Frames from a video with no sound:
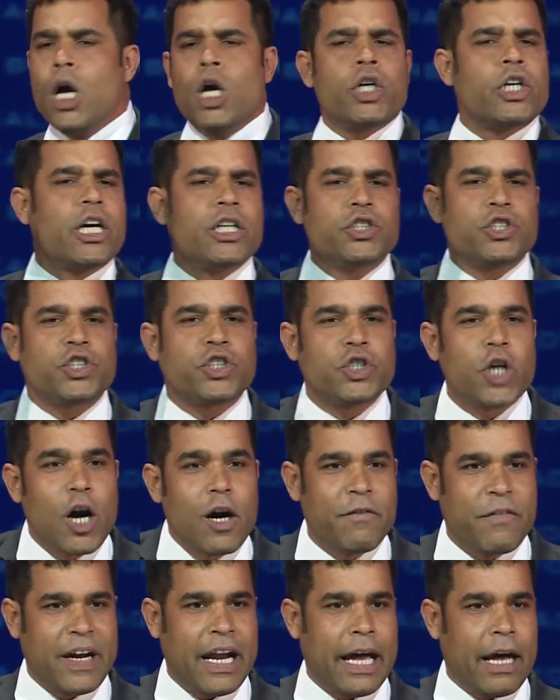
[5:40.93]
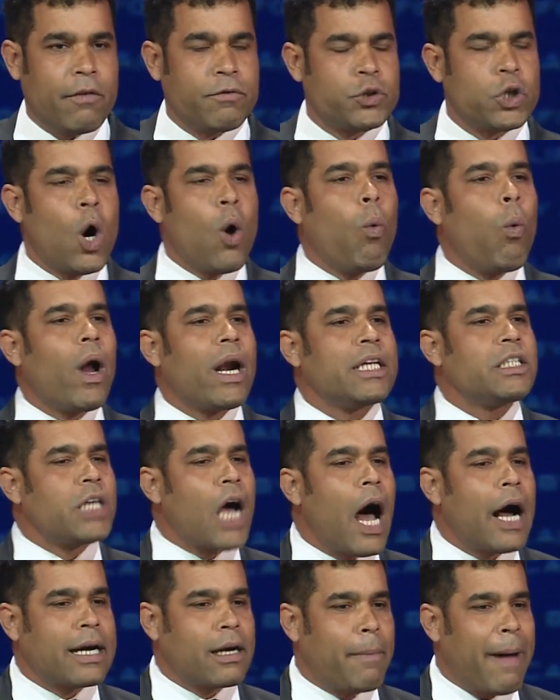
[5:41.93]
Conservatives want to
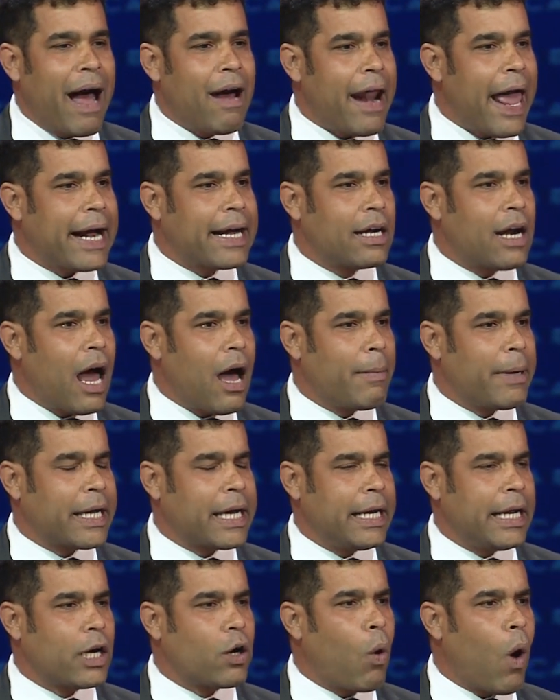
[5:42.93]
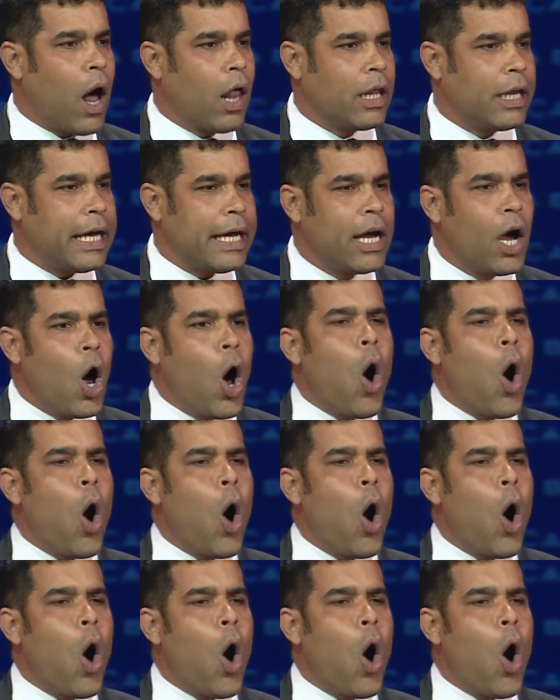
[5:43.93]
talk about economic inequality